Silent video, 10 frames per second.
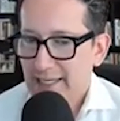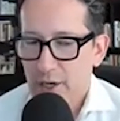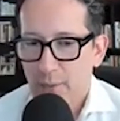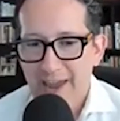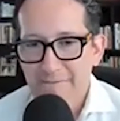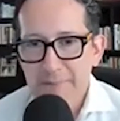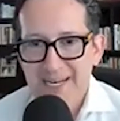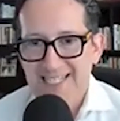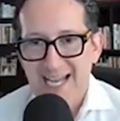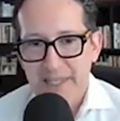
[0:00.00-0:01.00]

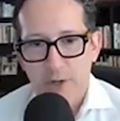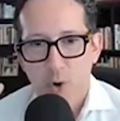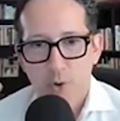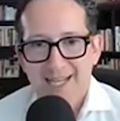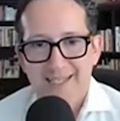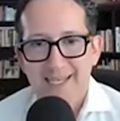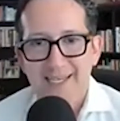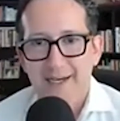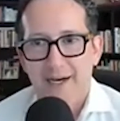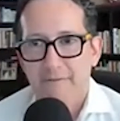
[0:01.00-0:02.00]
everybody's got their own
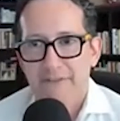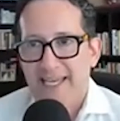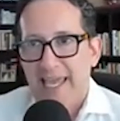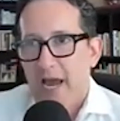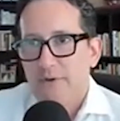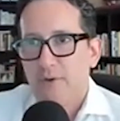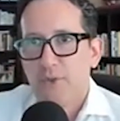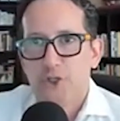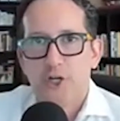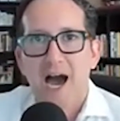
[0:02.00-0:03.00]
idea of the accountant that we
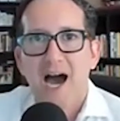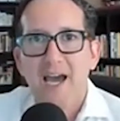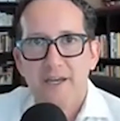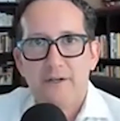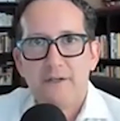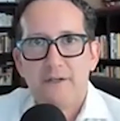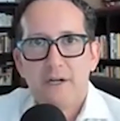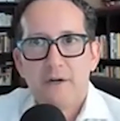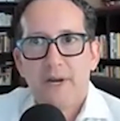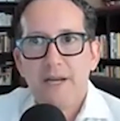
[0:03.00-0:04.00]
should hire.
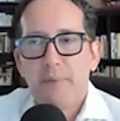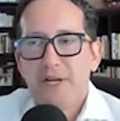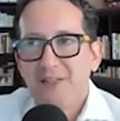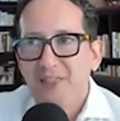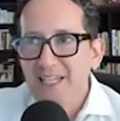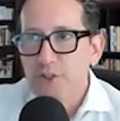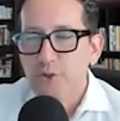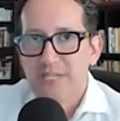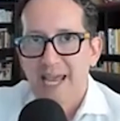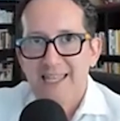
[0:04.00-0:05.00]
Right. But unless you
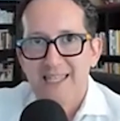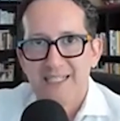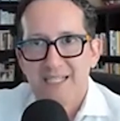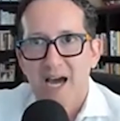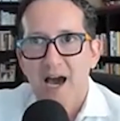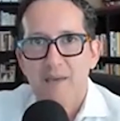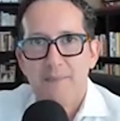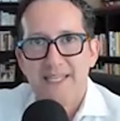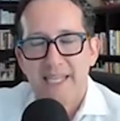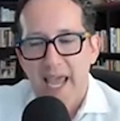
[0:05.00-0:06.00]
take the time
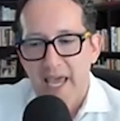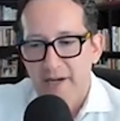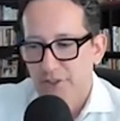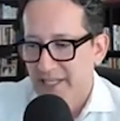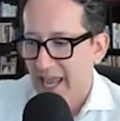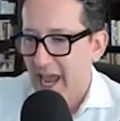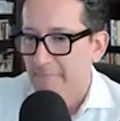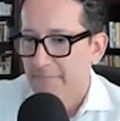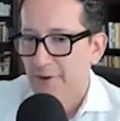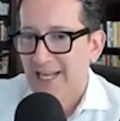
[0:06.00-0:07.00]
and the energy and the
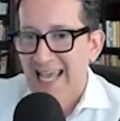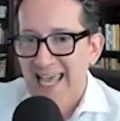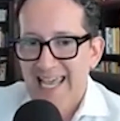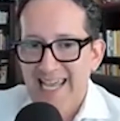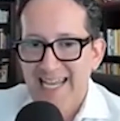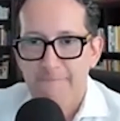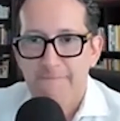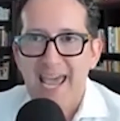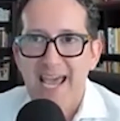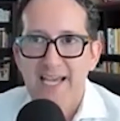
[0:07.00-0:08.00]
effort in
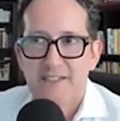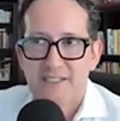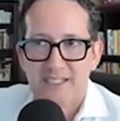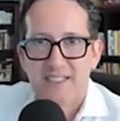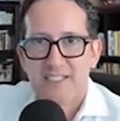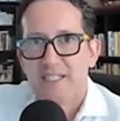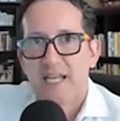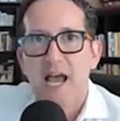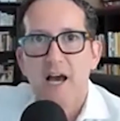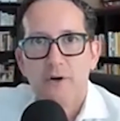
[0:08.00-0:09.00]
advance to sit
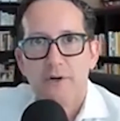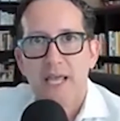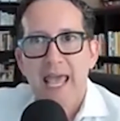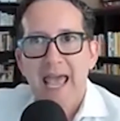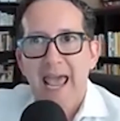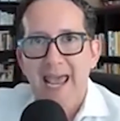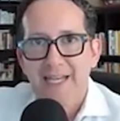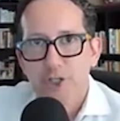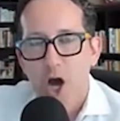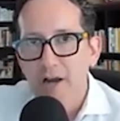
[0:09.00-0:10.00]
down
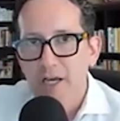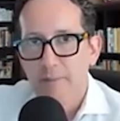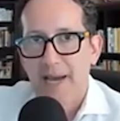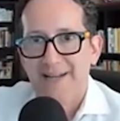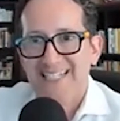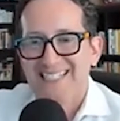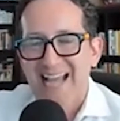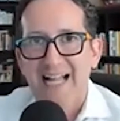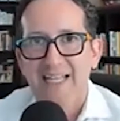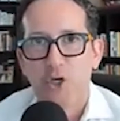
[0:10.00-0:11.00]
and talk about
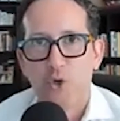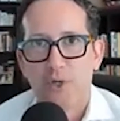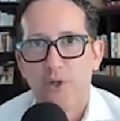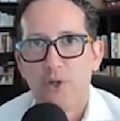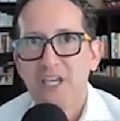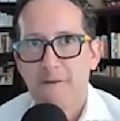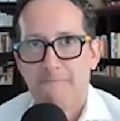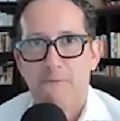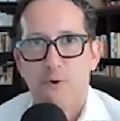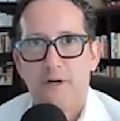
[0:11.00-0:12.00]
exactly who we're looking
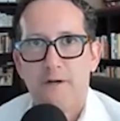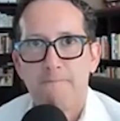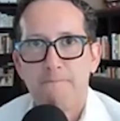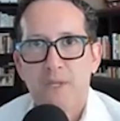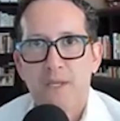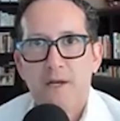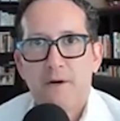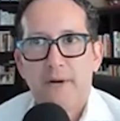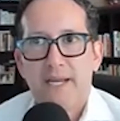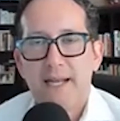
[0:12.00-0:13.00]
for,
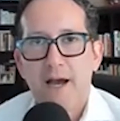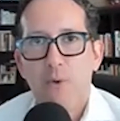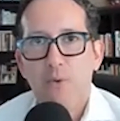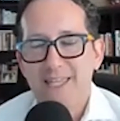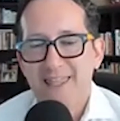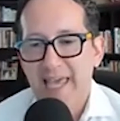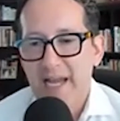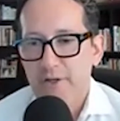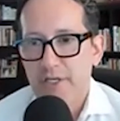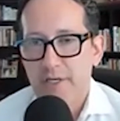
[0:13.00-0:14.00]
right? Only then are
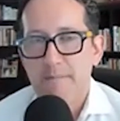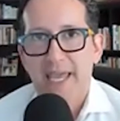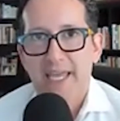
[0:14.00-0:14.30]
you going to make the